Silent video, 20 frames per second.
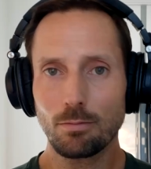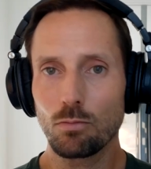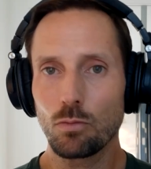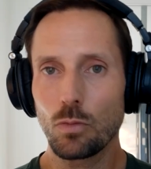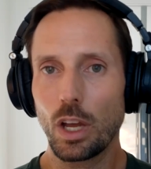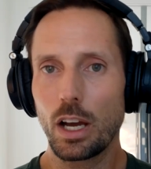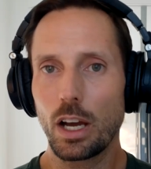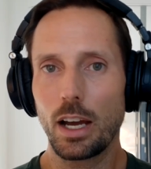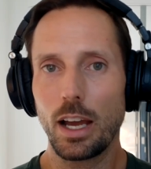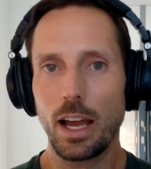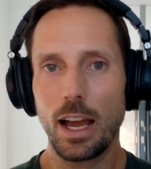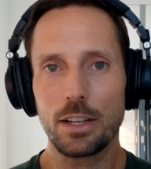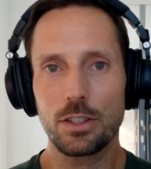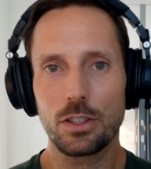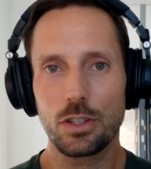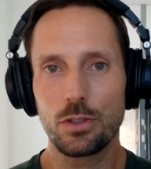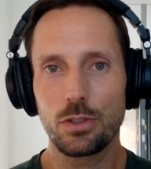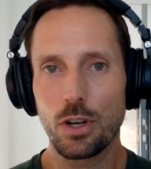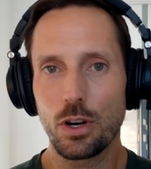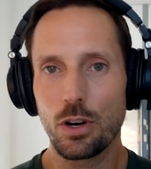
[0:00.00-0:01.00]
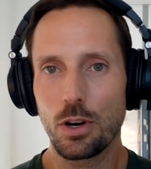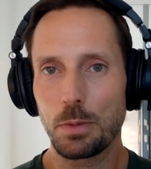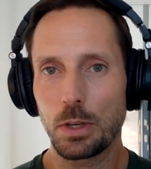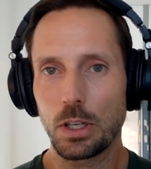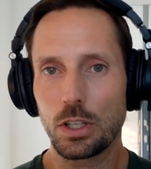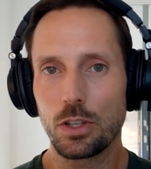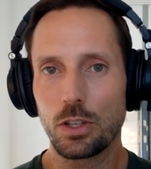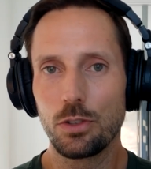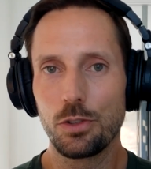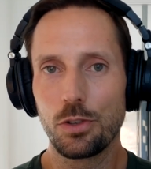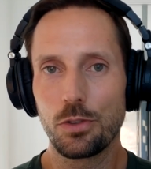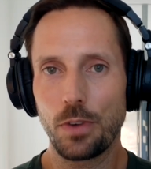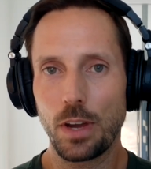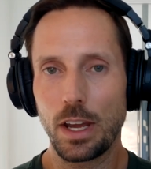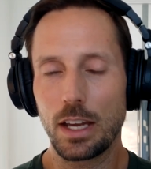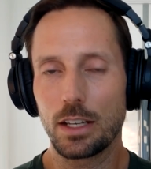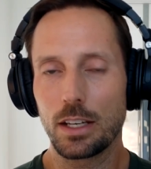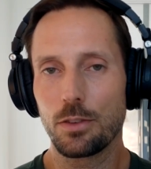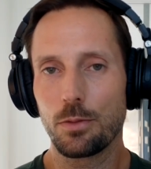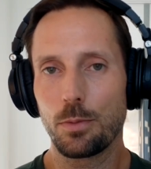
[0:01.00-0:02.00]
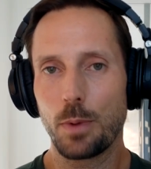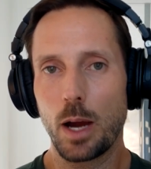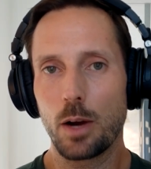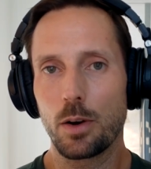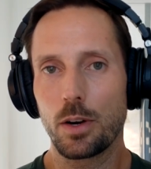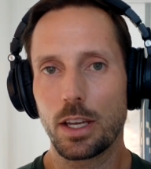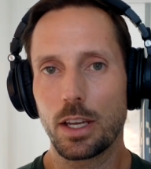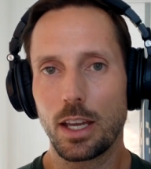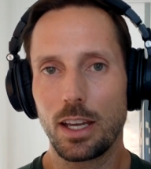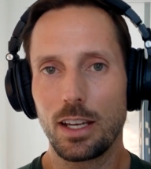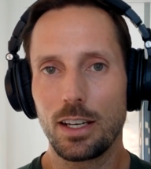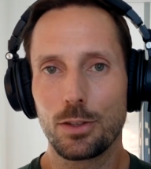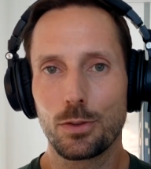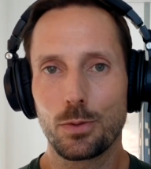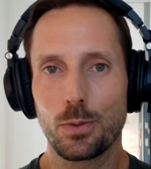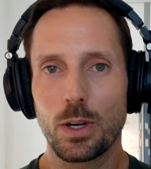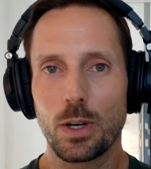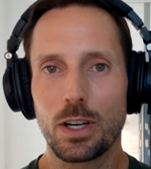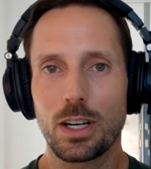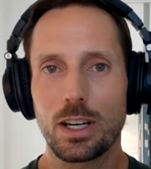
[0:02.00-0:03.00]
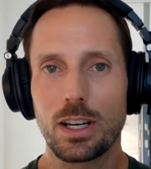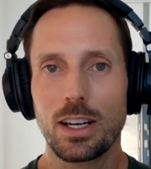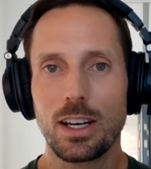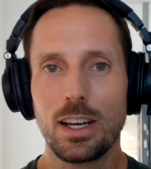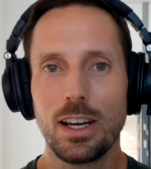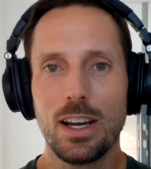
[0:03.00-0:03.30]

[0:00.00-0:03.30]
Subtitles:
As you know, I'm a huge fan of Byron Katie's work.